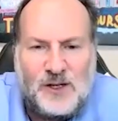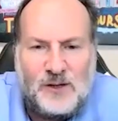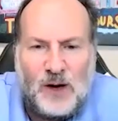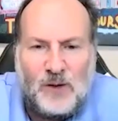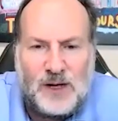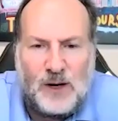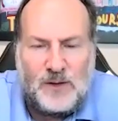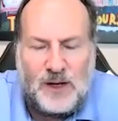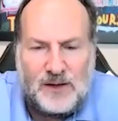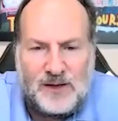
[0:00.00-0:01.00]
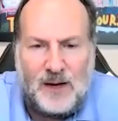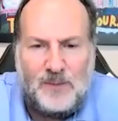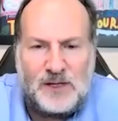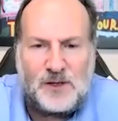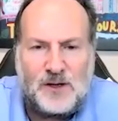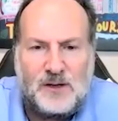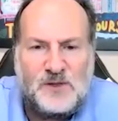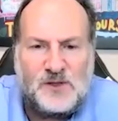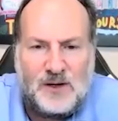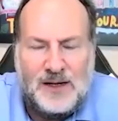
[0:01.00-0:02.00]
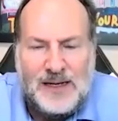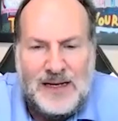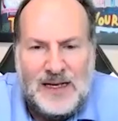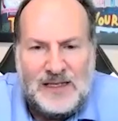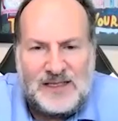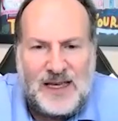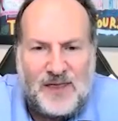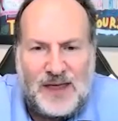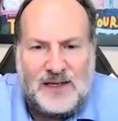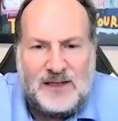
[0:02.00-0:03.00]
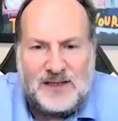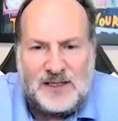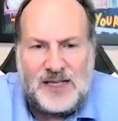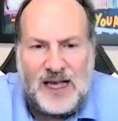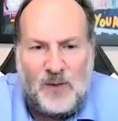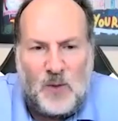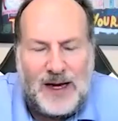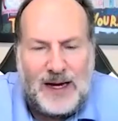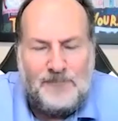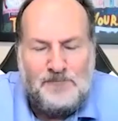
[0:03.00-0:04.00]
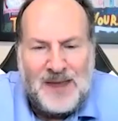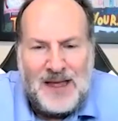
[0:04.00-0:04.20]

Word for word: You both don't come to terms or see things the same way.